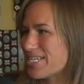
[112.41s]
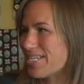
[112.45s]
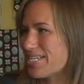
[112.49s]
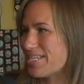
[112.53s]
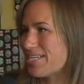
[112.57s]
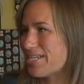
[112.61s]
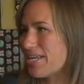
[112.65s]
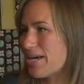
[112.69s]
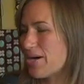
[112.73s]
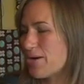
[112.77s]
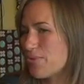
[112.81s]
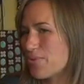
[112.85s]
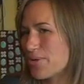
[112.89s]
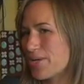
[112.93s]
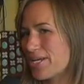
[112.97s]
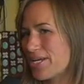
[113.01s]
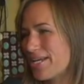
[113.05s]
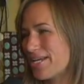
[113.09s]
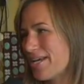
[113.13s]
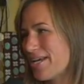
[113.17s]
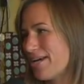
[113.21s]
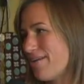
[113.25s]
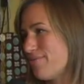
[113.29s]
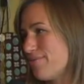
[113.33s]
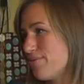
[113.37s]
and now
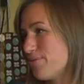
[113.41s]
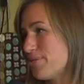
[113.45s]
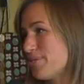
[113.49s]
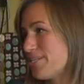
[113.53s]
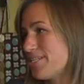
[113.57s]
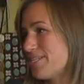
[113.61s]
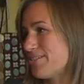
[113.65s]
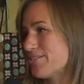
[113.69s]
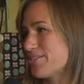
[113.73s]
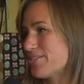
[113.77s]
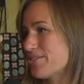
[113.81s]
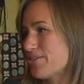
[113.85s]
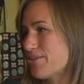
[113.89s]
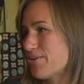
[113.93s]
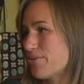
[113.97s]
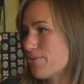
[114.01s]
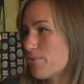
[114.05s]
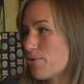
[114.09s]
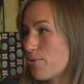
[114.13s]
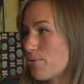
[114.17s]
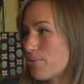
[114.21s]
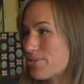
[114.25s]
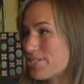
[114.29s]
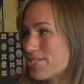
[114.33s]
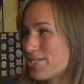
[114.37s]
we have a retail store and
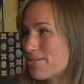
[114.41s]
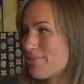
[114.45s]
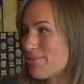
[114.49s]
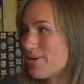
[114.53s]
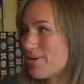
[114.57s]
we're open to the